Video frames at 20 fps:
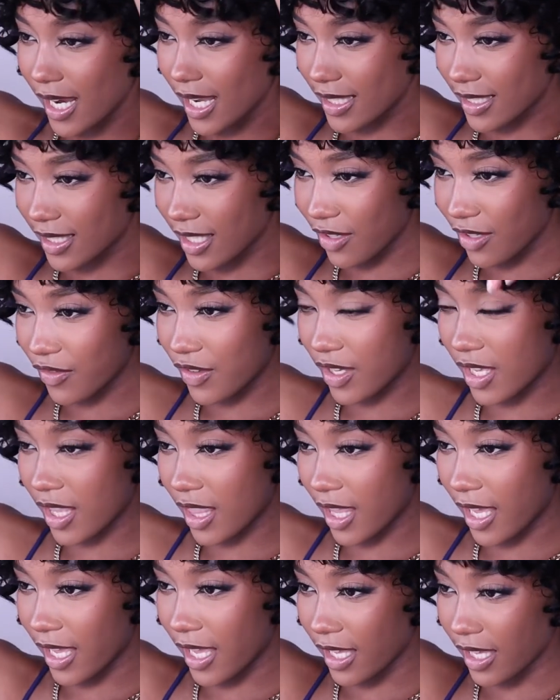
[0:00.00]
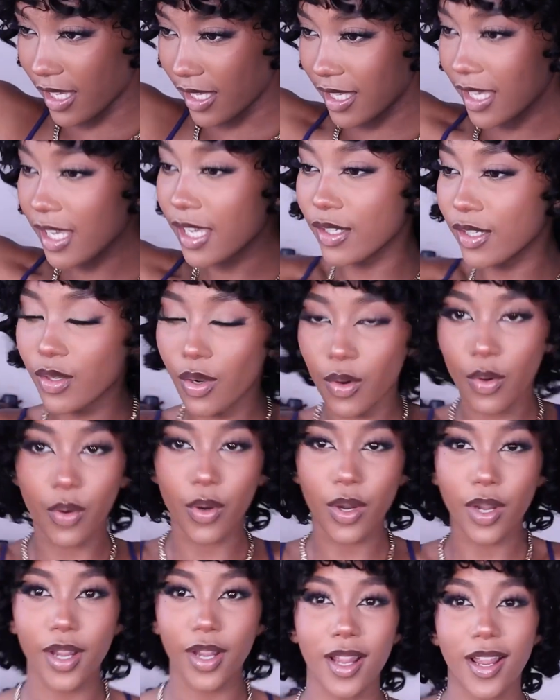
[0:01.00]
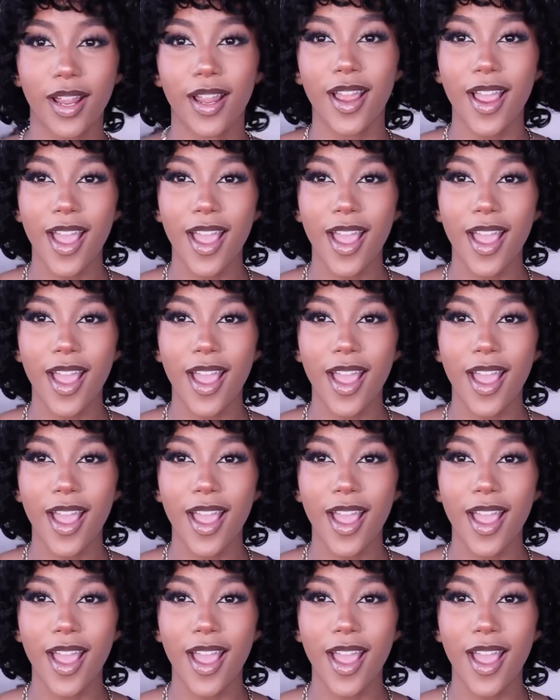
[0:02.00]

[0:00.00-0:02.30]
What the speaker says: It's giving like kid core.